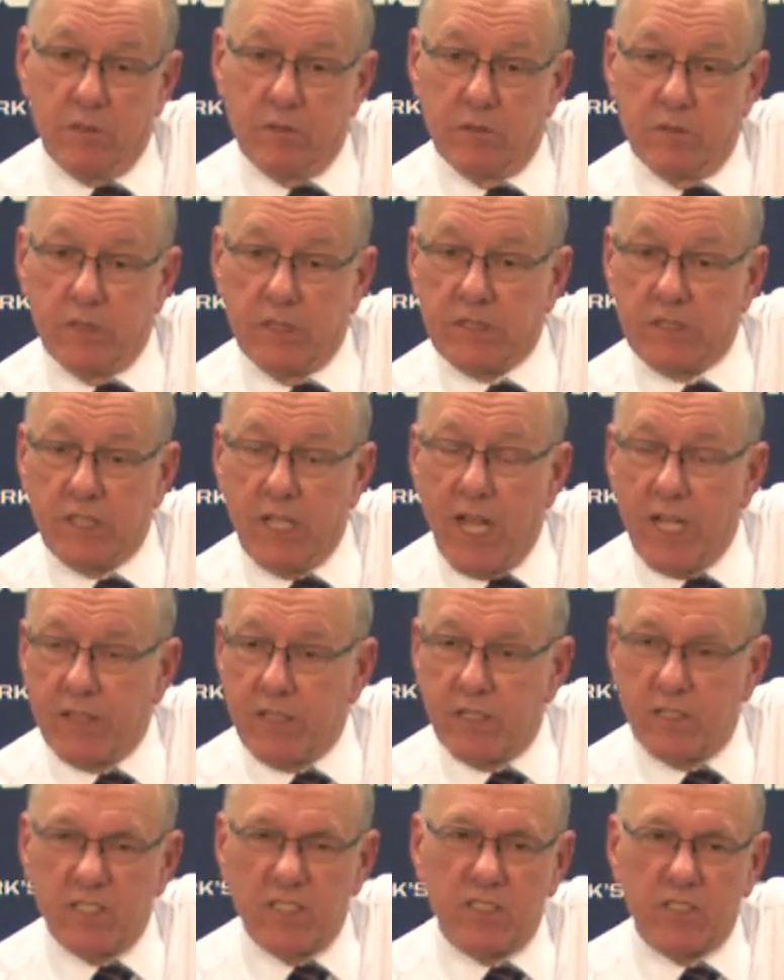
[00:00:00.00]
it's
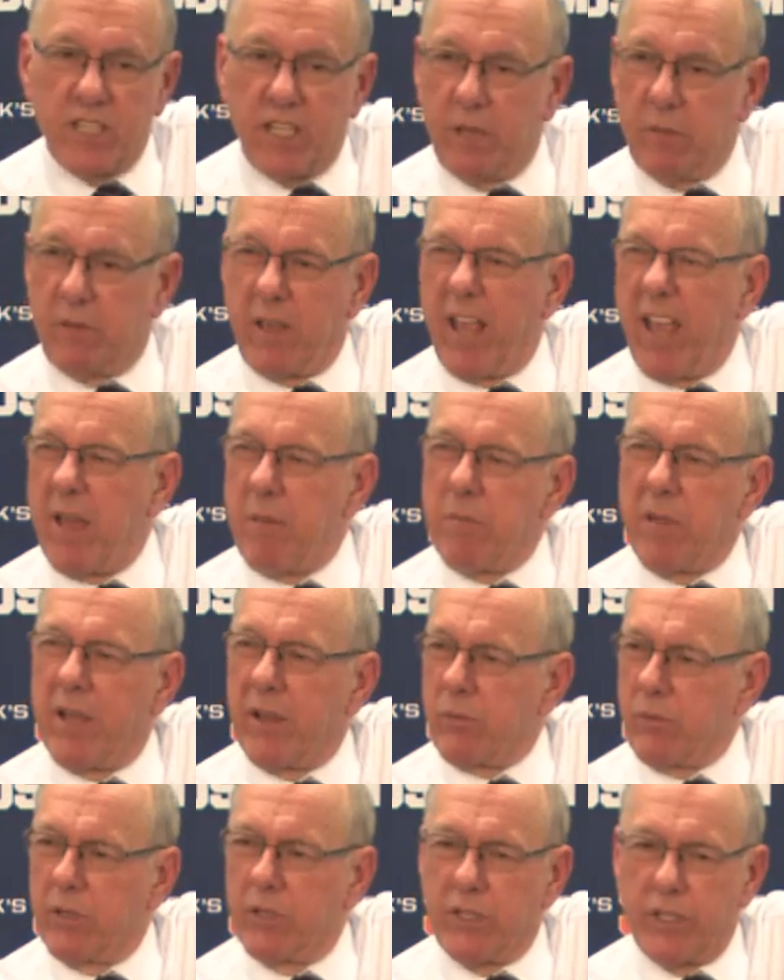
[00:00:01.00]
not that this team can't
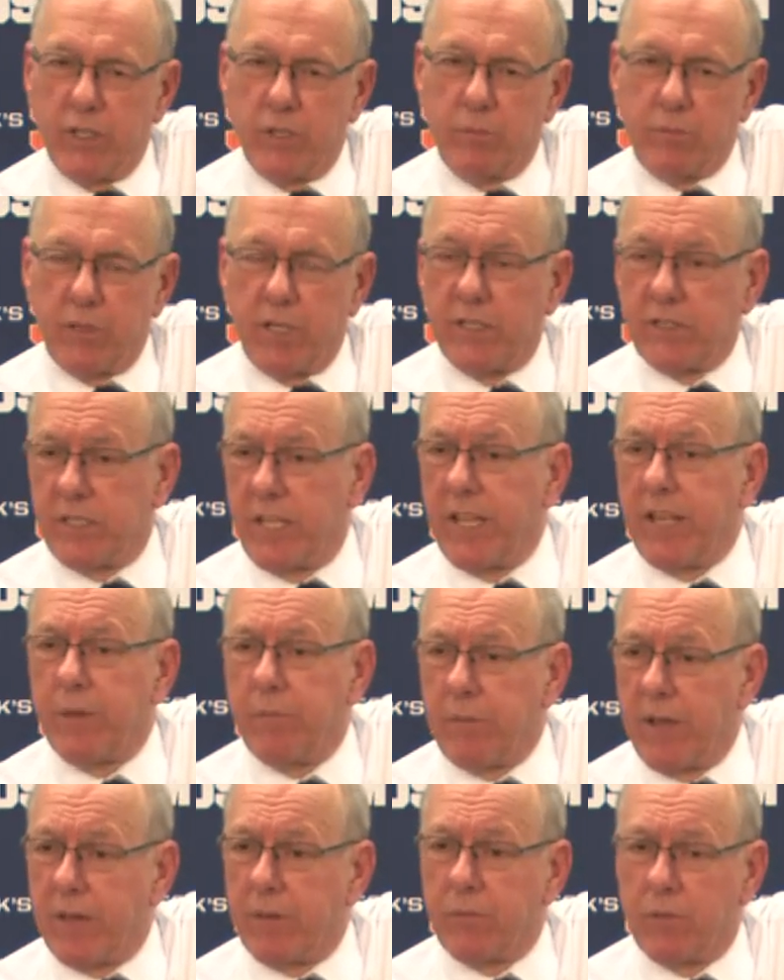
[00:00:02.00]
make really good plays. They
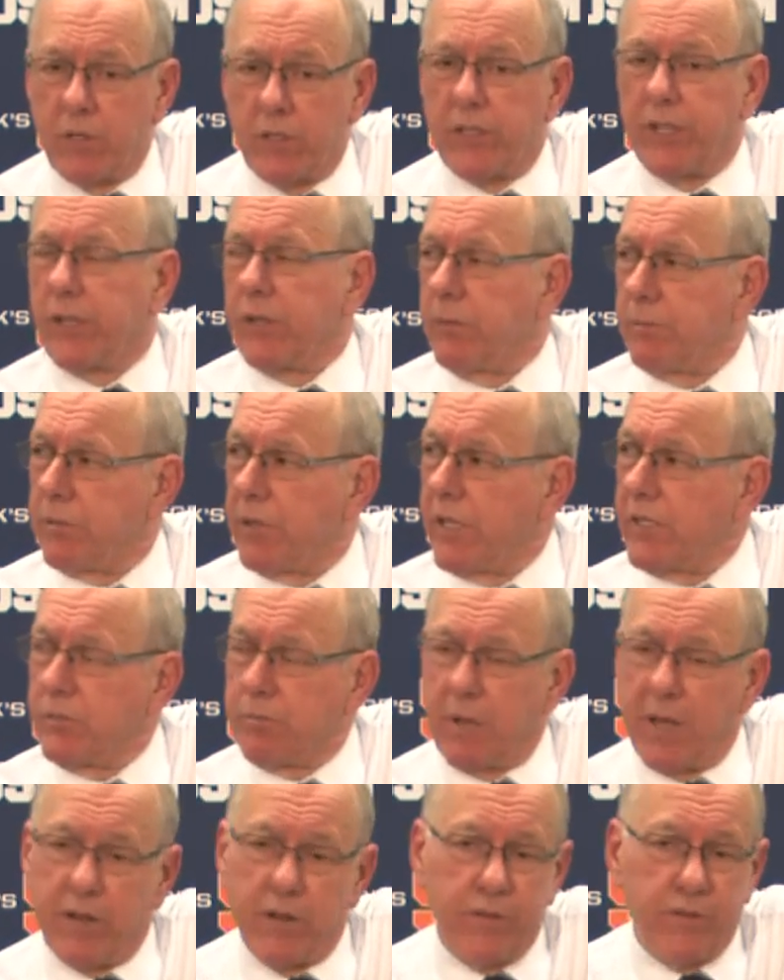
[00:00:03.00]
can make really good plays
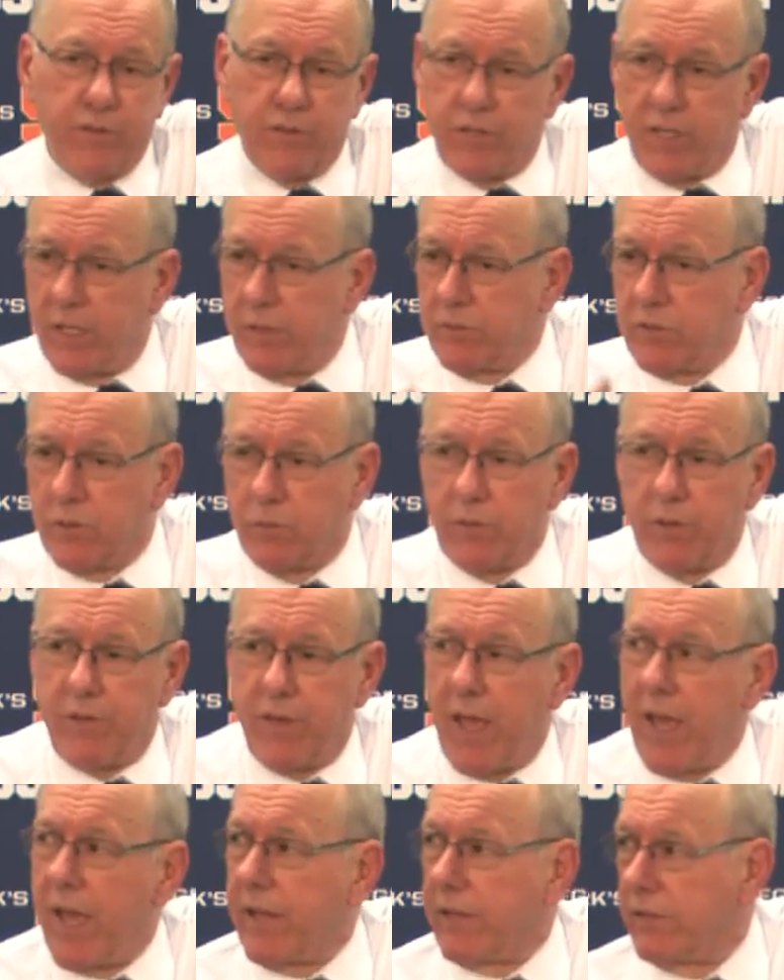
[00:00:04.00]
better than teams that we've
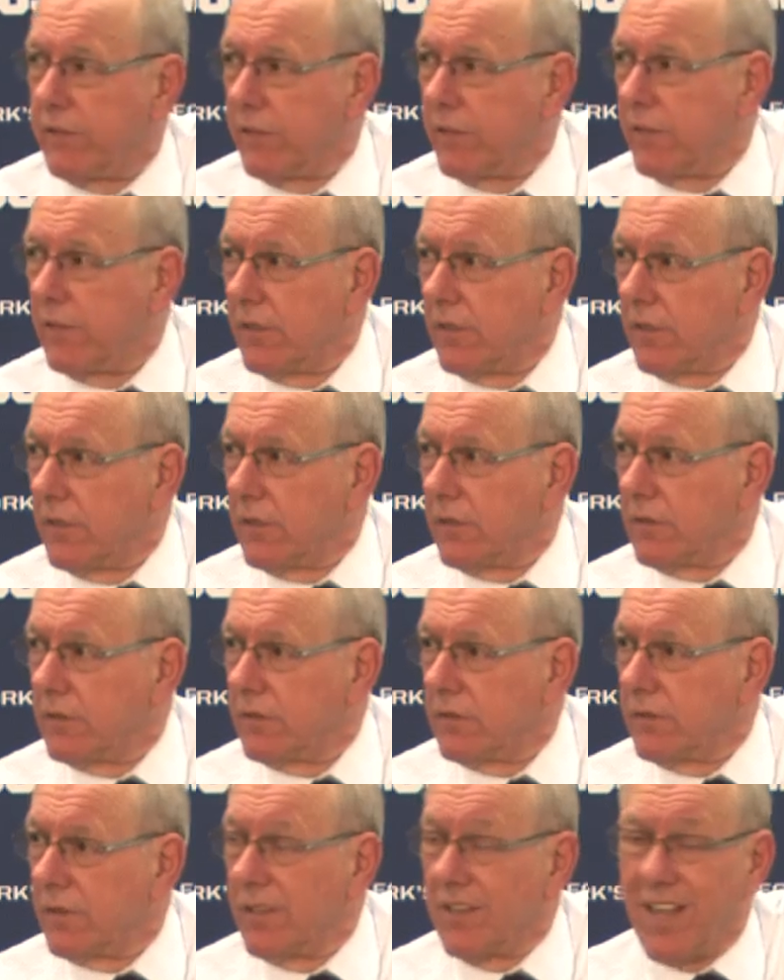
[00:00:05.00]
had.
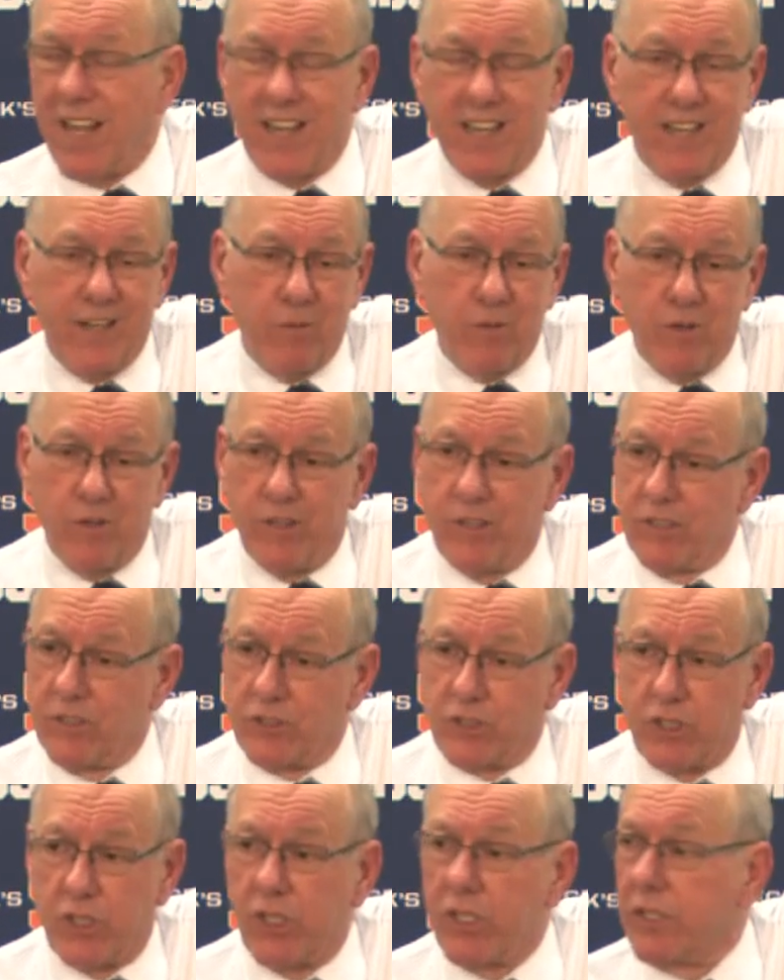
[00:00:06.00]
They're not anywhere near
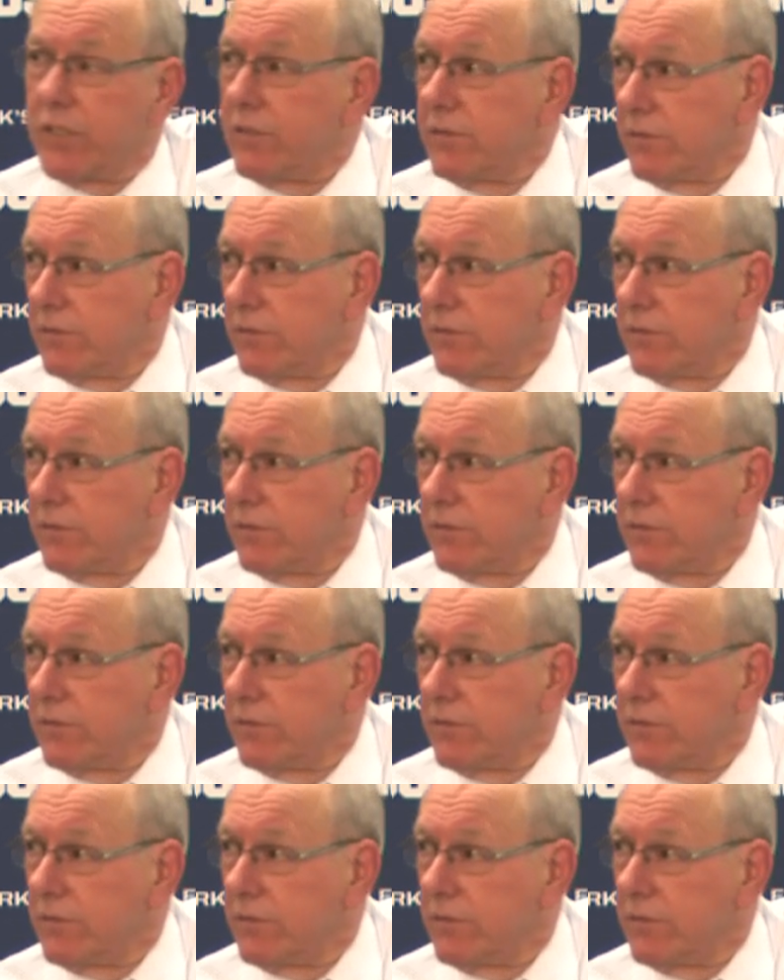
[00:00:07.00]
as good.